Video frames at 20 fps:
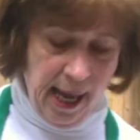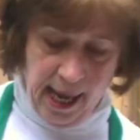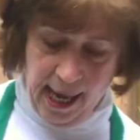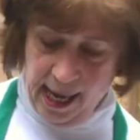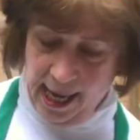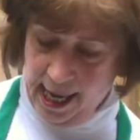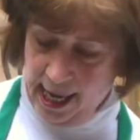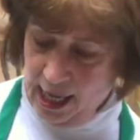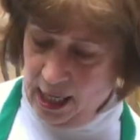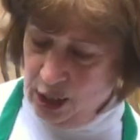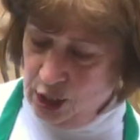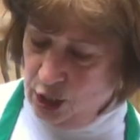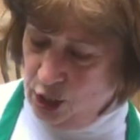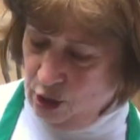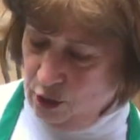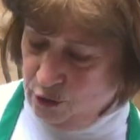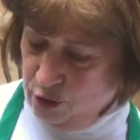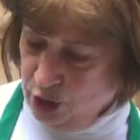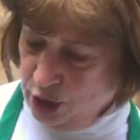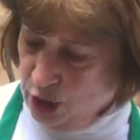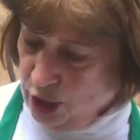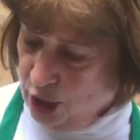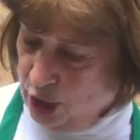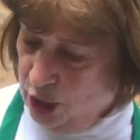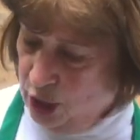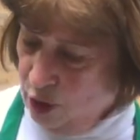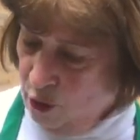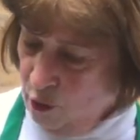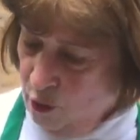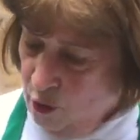and you
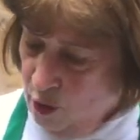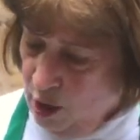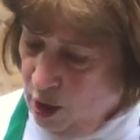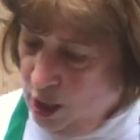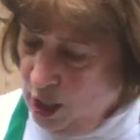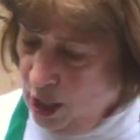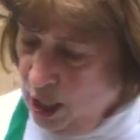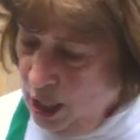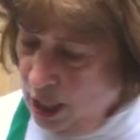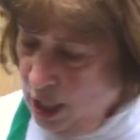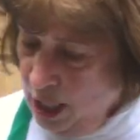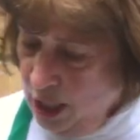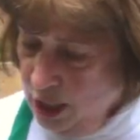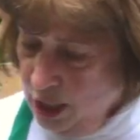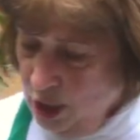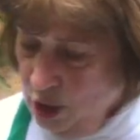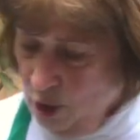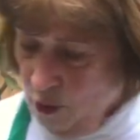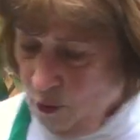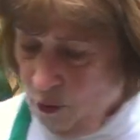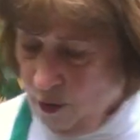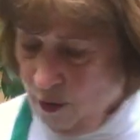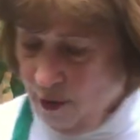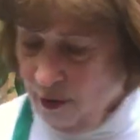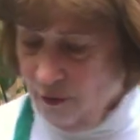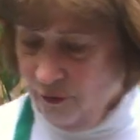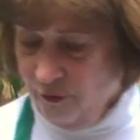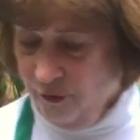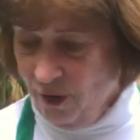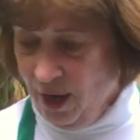secure your
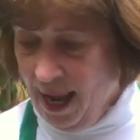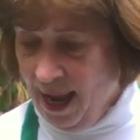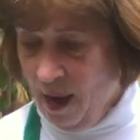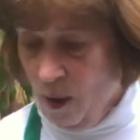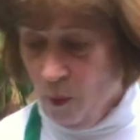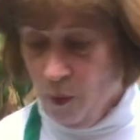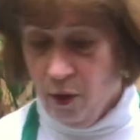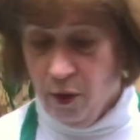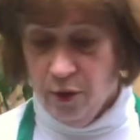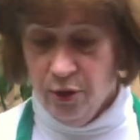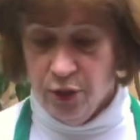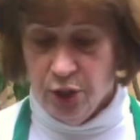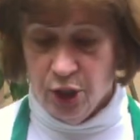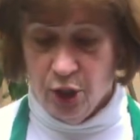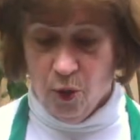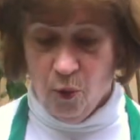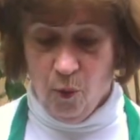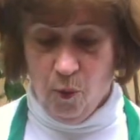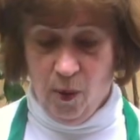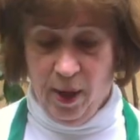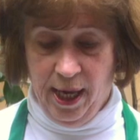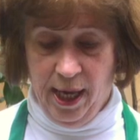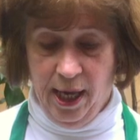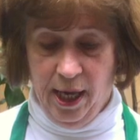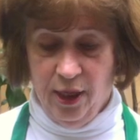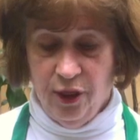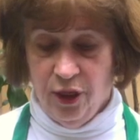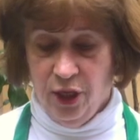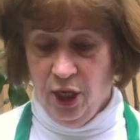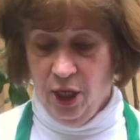flowers
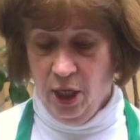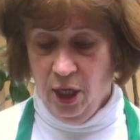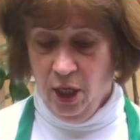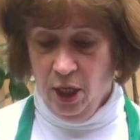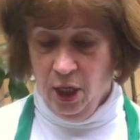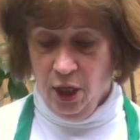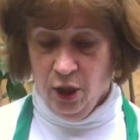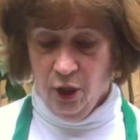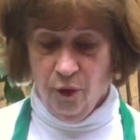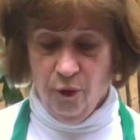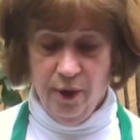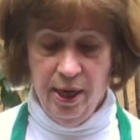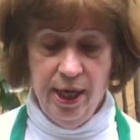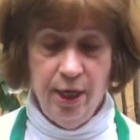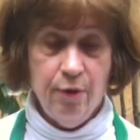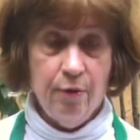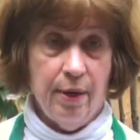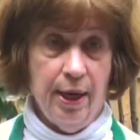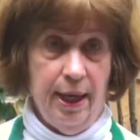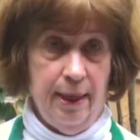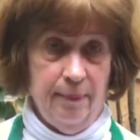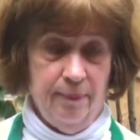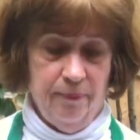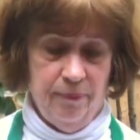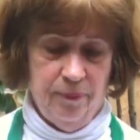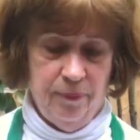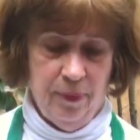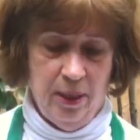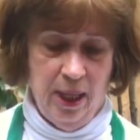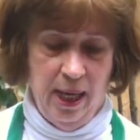with greenery.
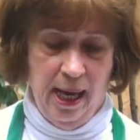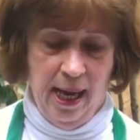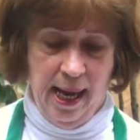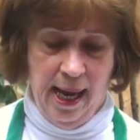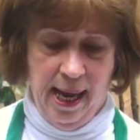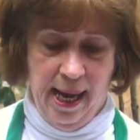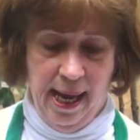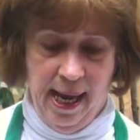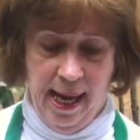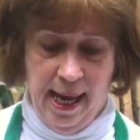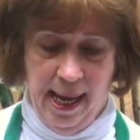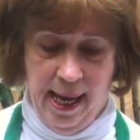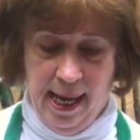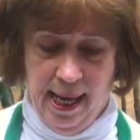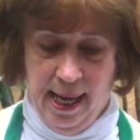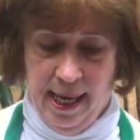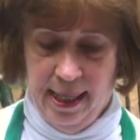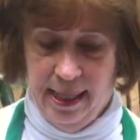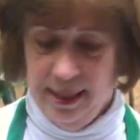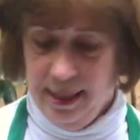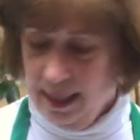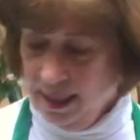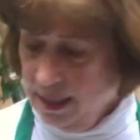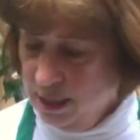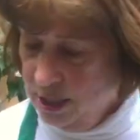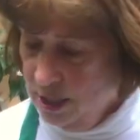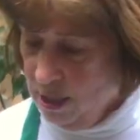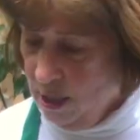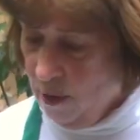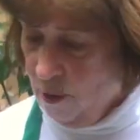And
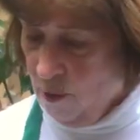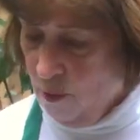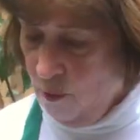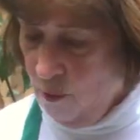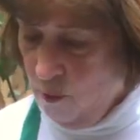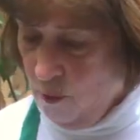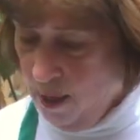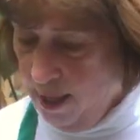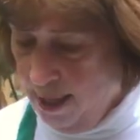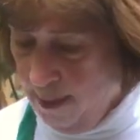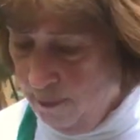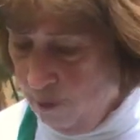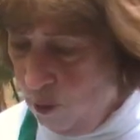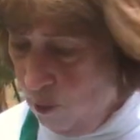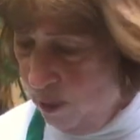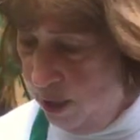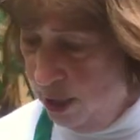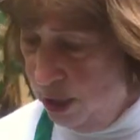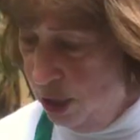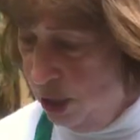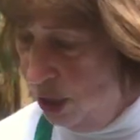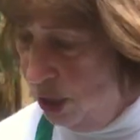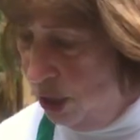so what I'm going to